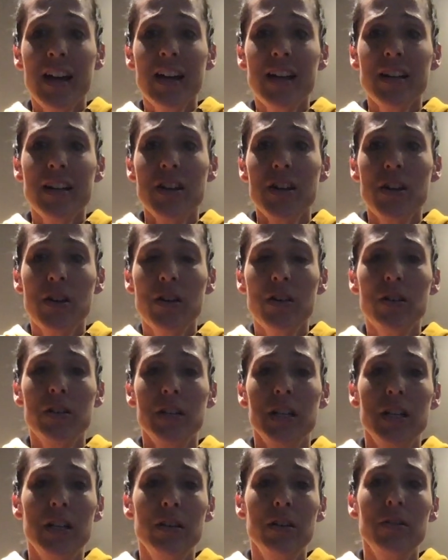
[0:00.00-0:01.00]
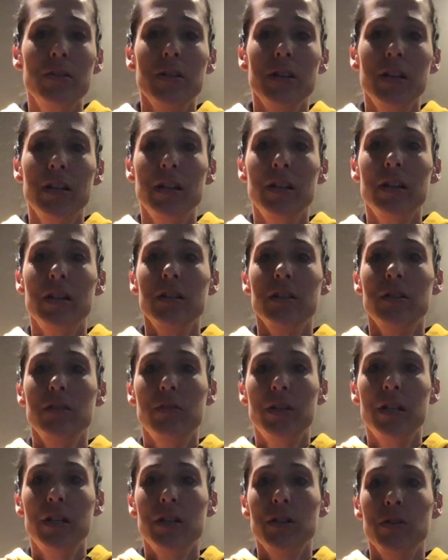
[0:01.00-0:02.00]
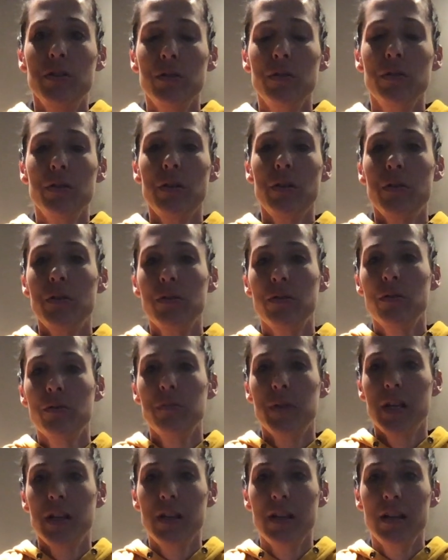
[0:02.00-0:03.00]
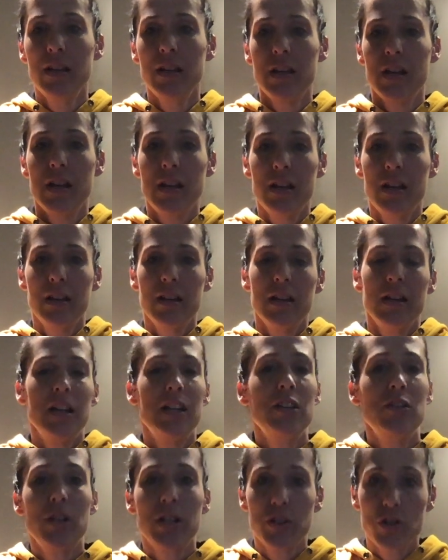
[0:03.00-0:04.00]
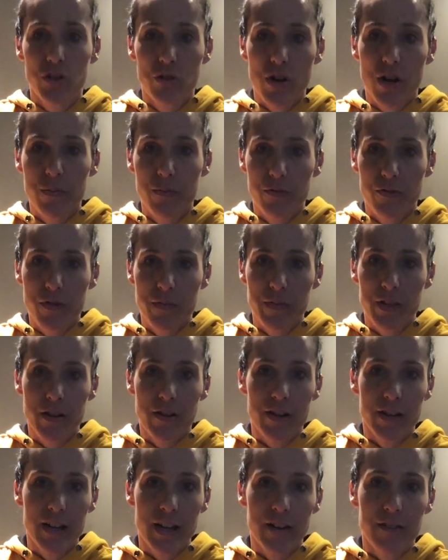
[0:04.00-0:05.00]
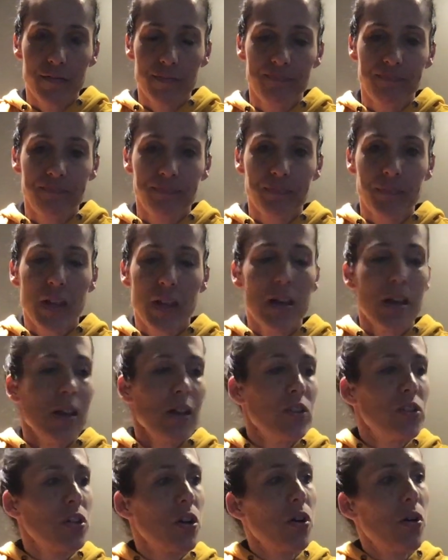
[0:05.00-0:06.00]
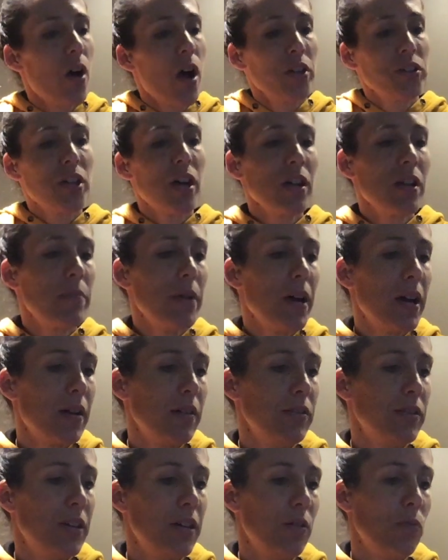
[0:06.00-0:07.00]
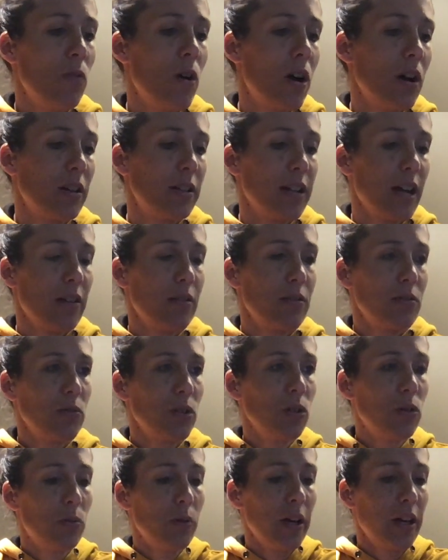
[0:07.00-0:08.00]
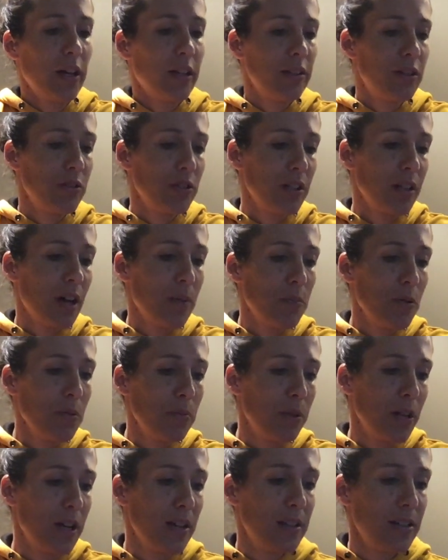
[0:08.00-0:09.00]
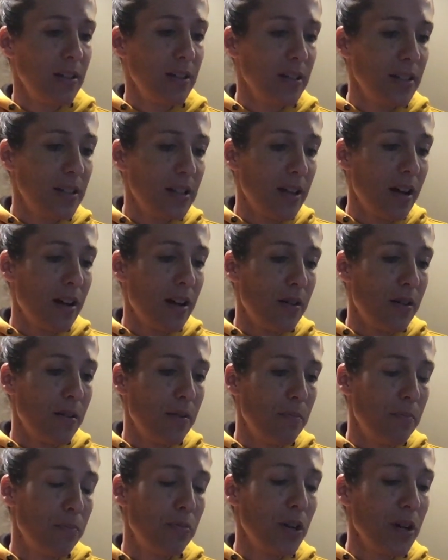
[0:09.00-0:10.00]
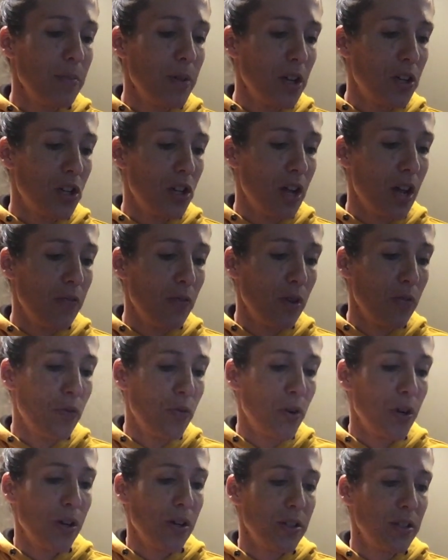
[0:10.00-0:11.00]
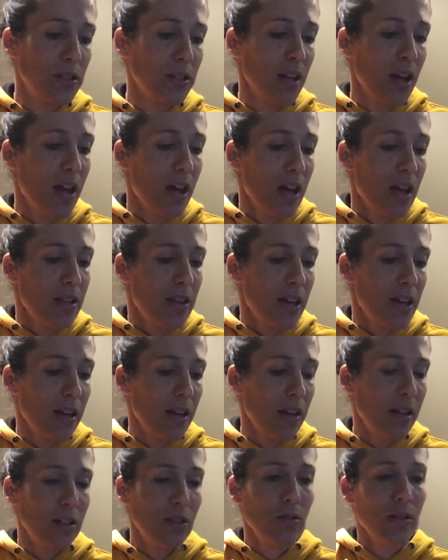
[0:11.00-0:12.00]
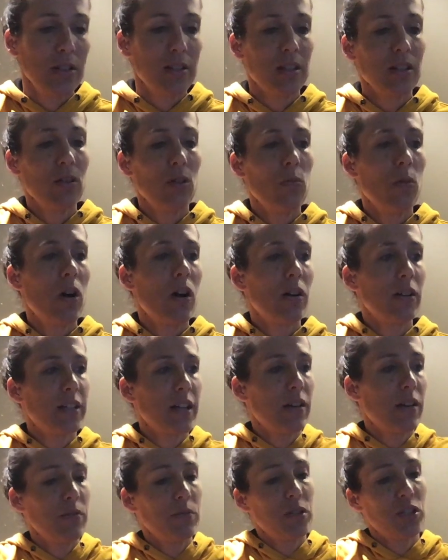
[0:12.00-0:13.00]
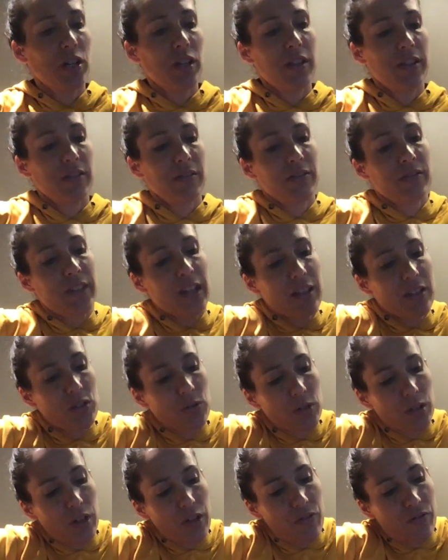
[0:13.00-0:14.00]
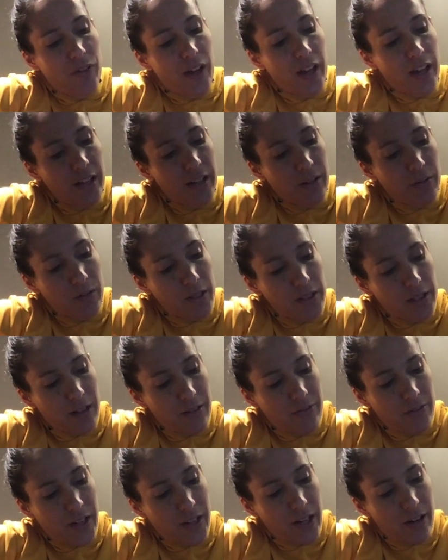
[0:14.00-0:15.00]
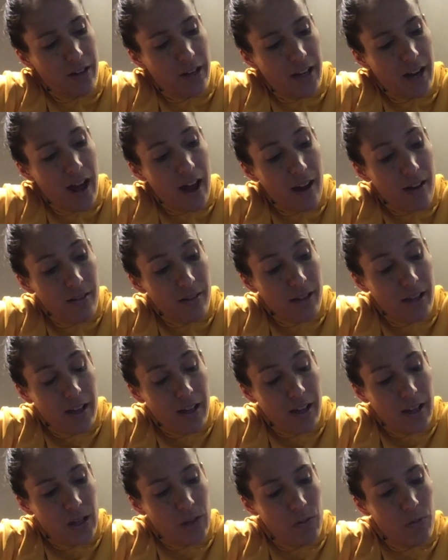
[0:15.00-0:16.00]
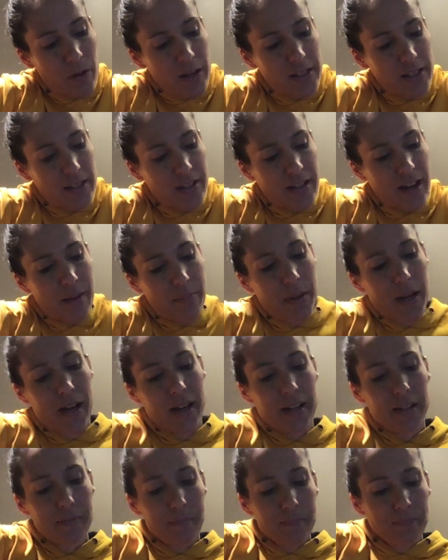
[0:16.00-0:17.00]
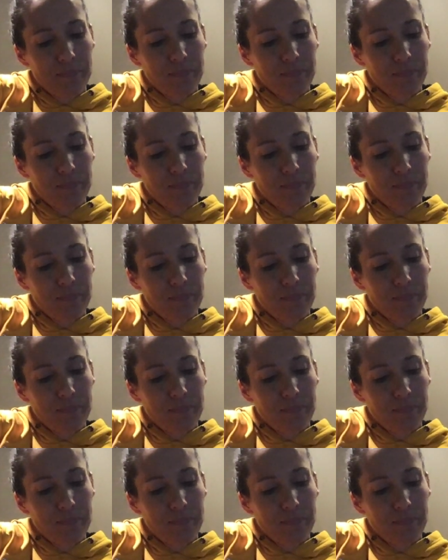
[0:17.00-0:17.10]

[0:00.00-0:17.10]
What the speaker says: know you really do. And you can strum from there on out. So I'll talk about the walk down real quick. There's a couple places, pretty much in every verse, they do this little walk down, which I think is really fun. And once I figured it out, it wasn't that bad.